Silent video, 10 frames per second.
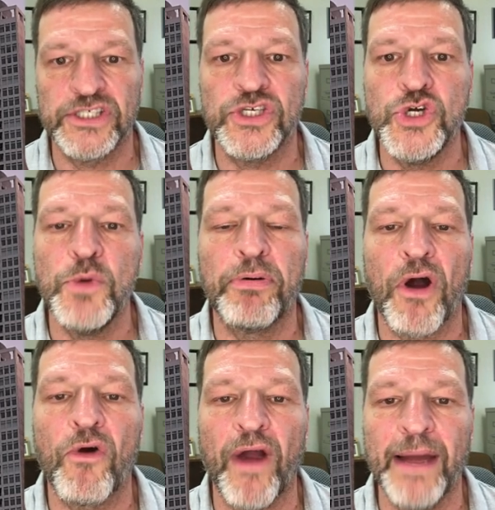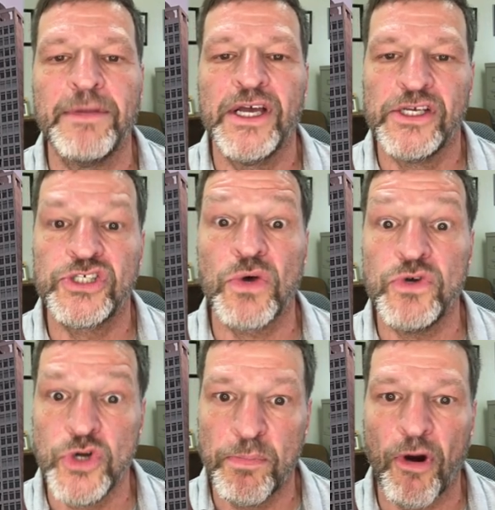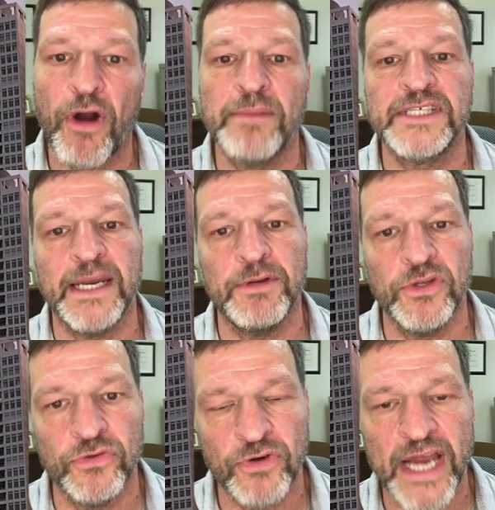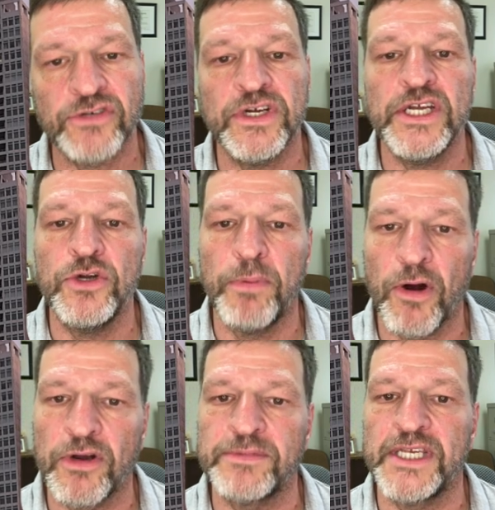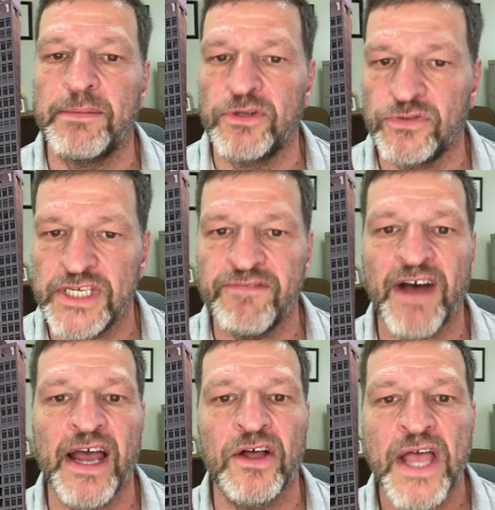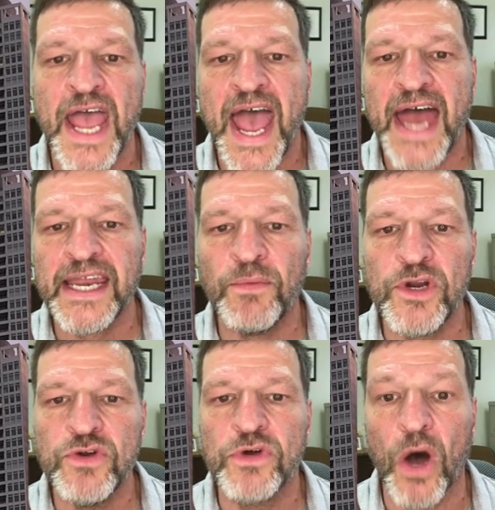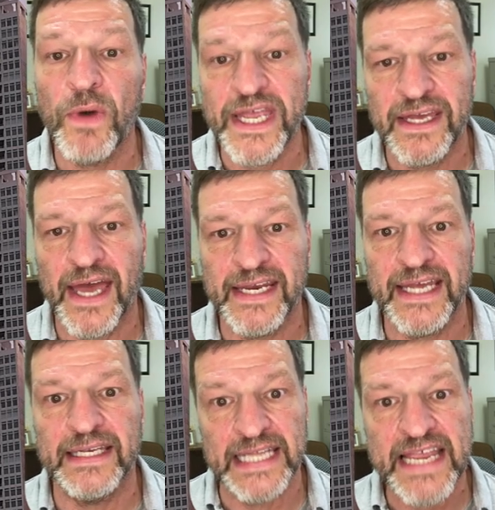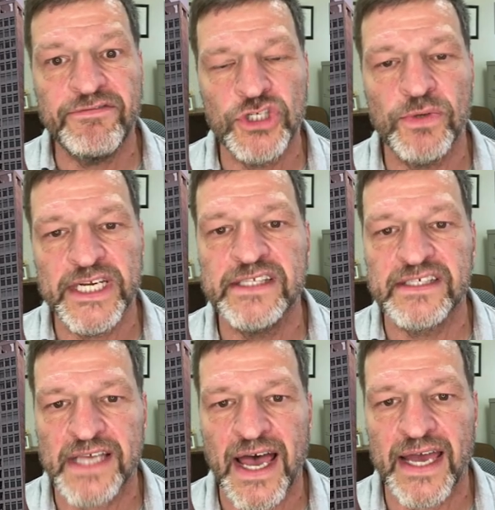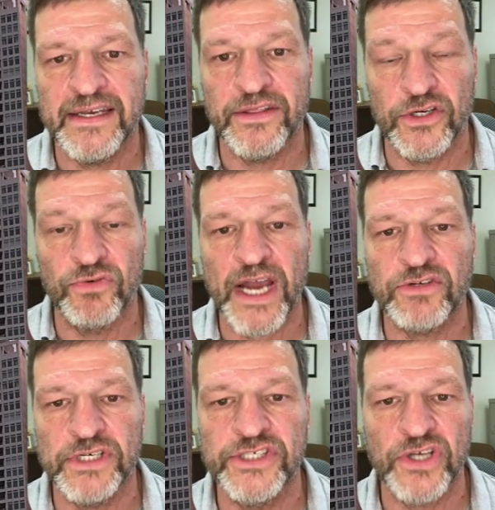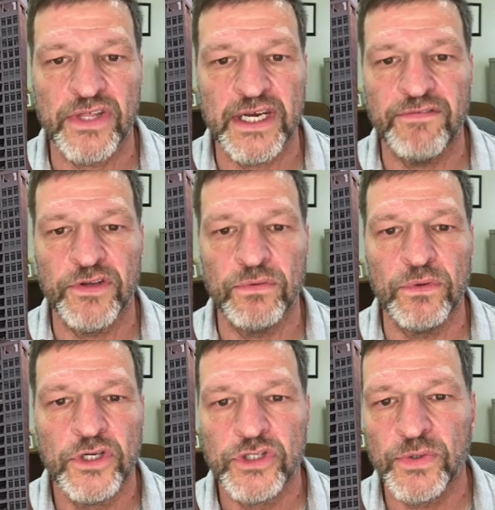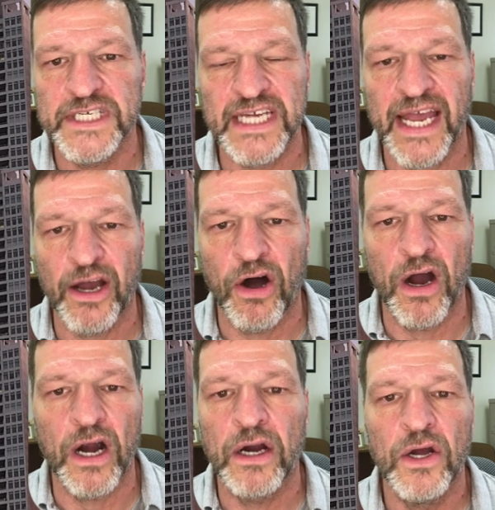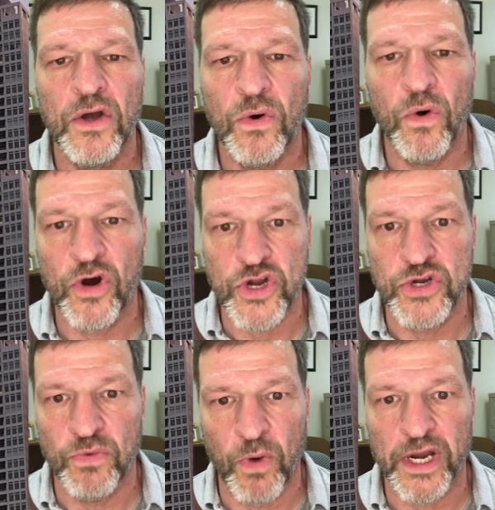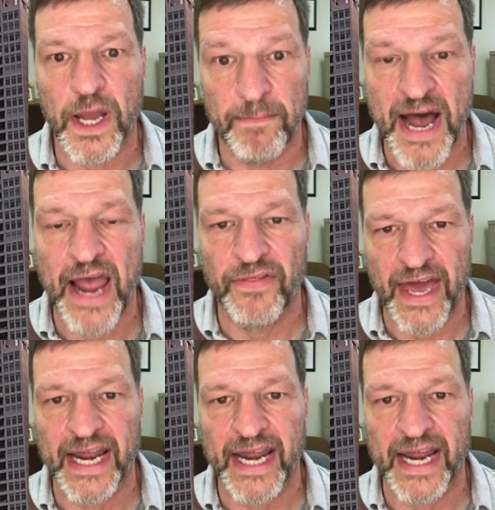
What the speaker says: new program. So new program's the name of the new directory, new program's the name of the new C file. And then when you go, and it leaves you inside the directory so that if you do a dir or you want to compile that